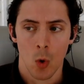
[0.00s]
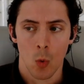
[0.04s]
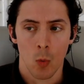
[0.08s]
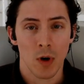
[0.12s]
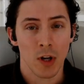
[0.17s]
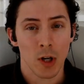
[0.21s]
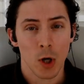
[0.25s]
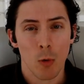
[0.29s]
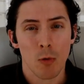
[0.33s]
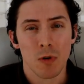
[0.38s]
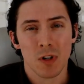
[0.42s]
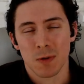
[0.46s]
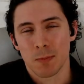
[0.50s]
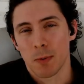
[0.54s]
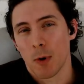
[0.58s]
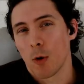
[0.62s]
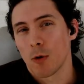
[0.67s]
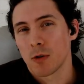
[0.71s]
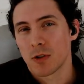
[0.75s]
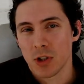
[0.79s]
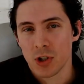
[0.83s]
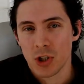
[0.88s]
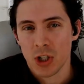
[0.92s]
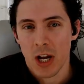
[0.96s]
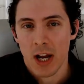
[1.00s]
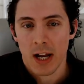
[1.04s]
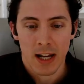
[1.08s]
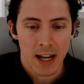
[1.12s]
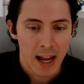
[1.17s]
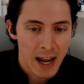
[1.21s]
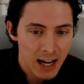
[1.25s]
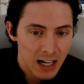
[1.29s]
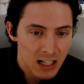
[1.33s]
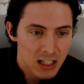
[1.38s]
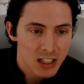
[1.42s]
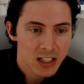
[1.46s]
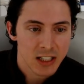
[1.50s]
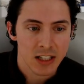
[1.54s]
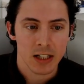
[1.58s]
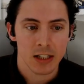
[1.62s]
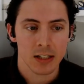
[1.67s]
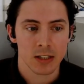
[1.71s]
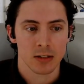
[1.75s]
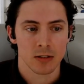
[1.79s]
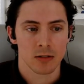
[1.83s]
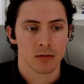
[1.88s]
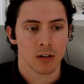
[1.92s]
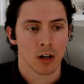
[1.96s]
we know we're supposed to check
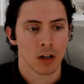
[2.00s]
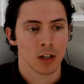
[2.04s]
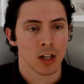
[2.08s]
analytics.